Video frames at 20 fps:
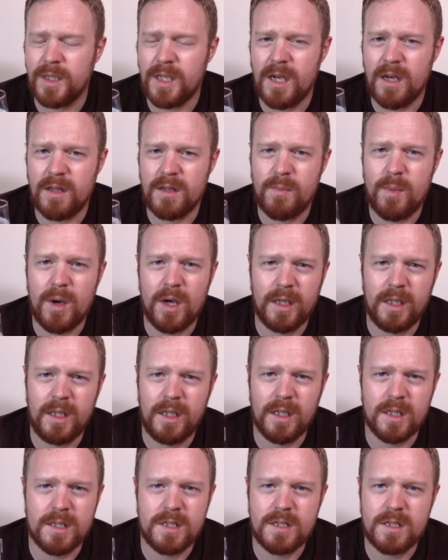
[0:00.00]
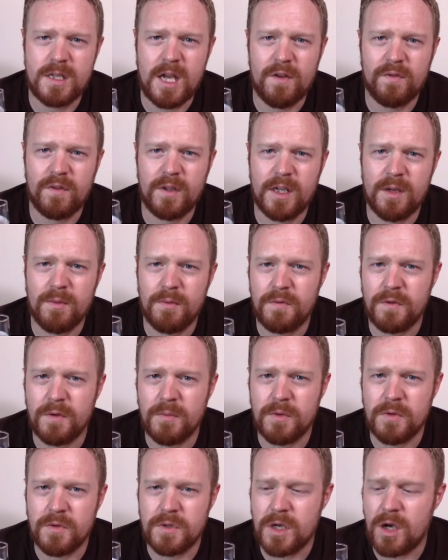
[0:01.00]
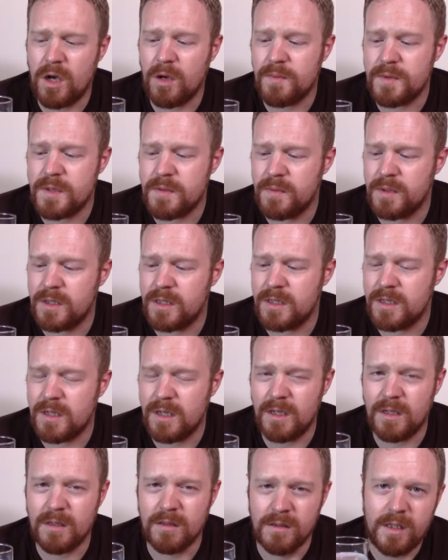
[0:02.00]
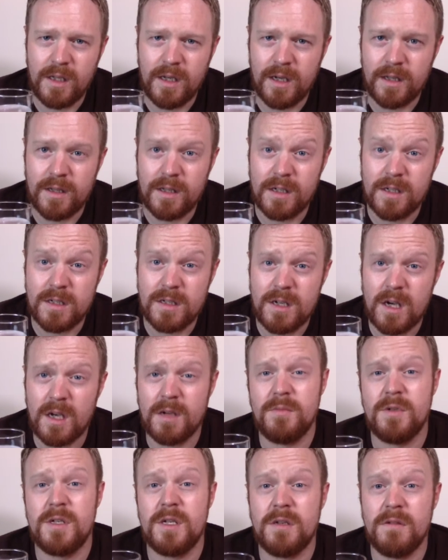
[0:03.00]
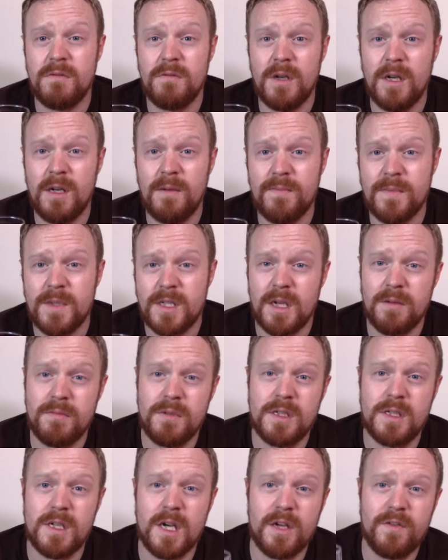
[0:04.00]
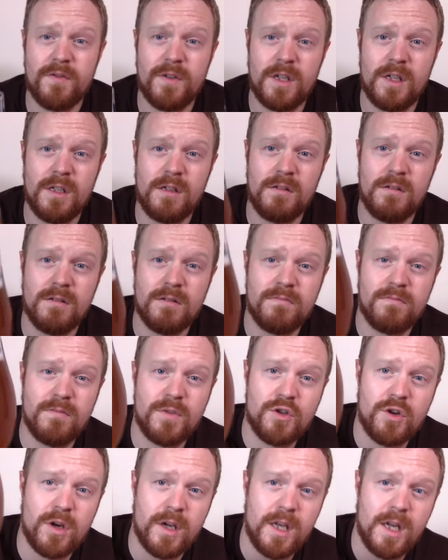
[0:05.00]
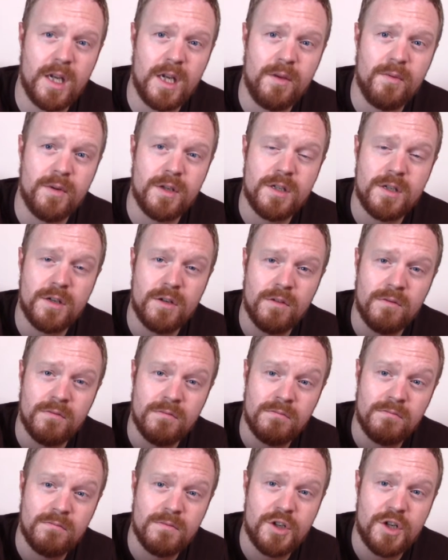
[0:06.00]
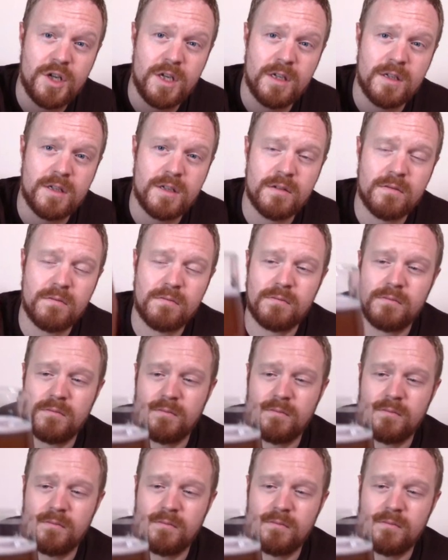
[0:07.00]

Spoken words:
But yeah, the pininess definitely coming from those hops. But yeah, I think it's time to dive in and try it anyway. So cheers.